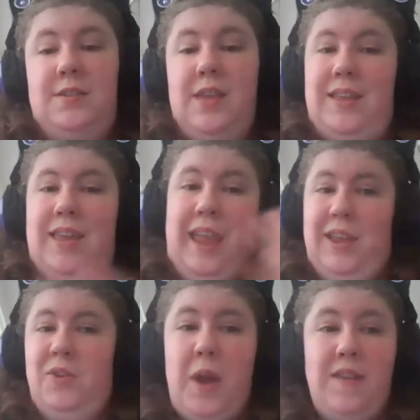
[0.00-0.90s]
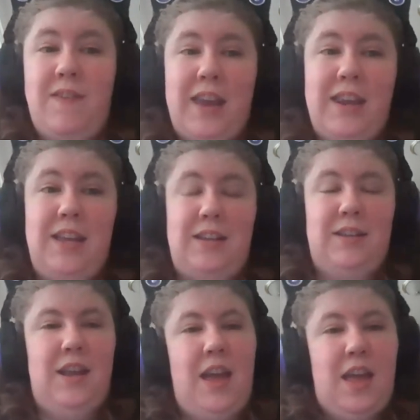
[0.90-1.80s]
like hand wave at it,
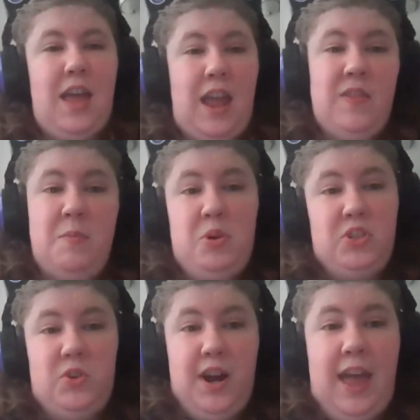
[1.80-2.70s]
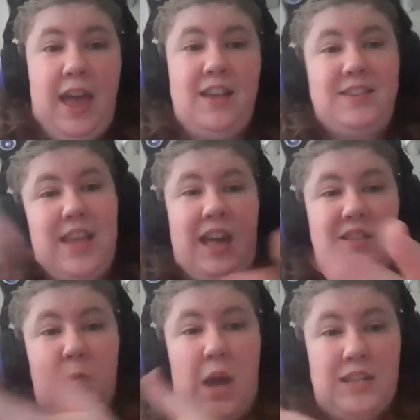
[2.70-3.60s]
and the bookstore has
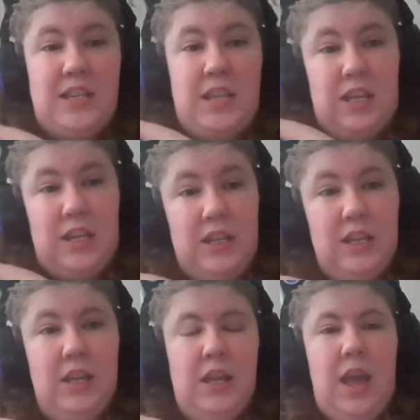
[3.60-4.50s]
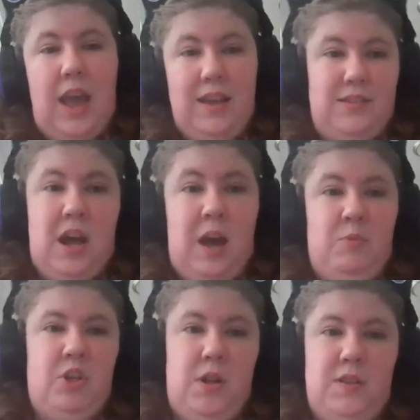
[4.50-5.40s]
X Y Z as an
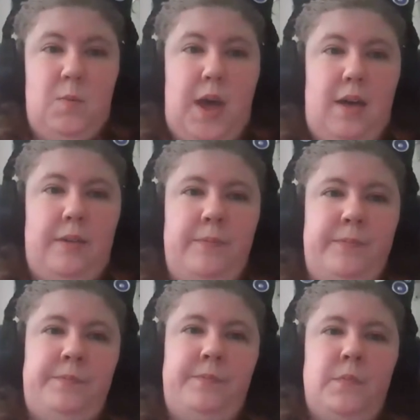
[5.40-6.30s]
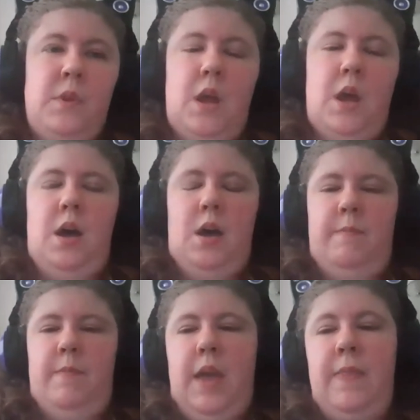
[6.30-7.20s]
option as well.
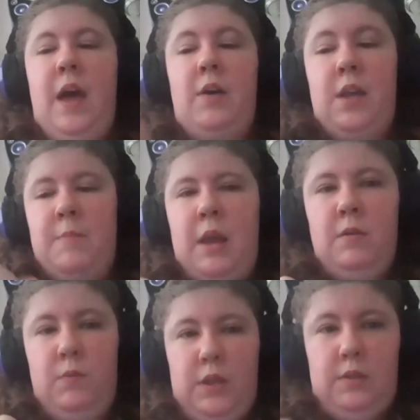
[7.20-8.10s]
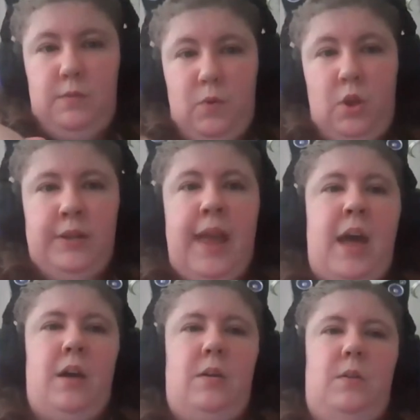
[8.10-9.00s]
Um, and now in my re- role
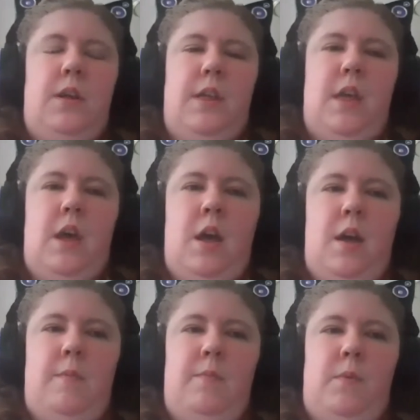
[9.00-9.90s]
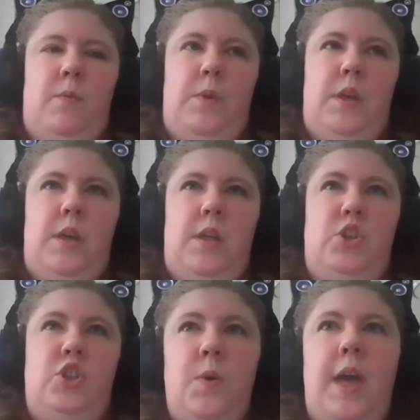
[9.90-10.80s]
now, um, we
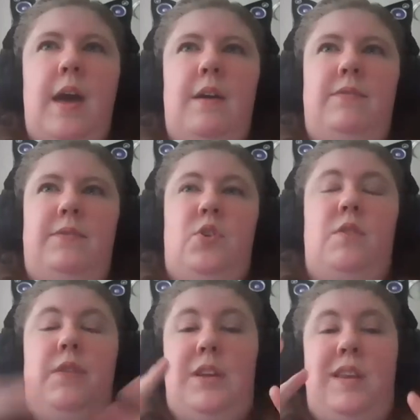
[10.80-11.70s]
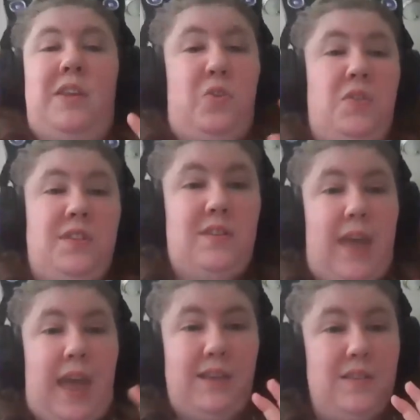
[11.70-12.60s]
do have sort of like an inclusive
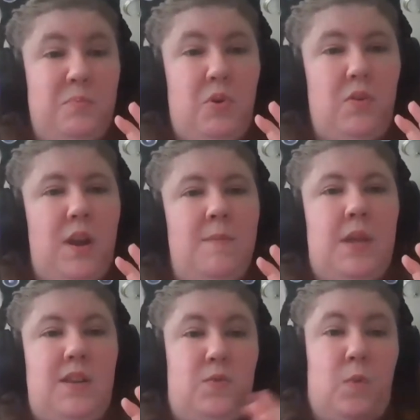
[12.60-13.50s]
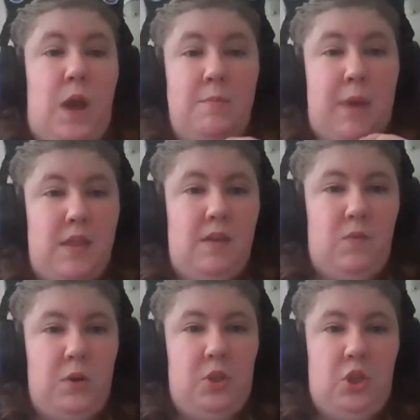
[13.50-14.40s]
access program that is run by the
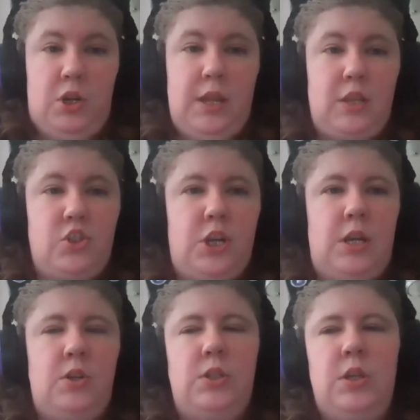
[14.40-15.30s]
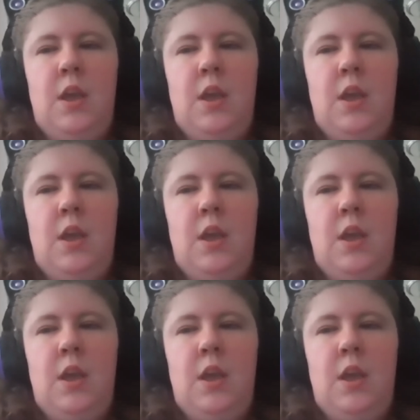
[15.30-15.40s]
Affordable Learning Exchange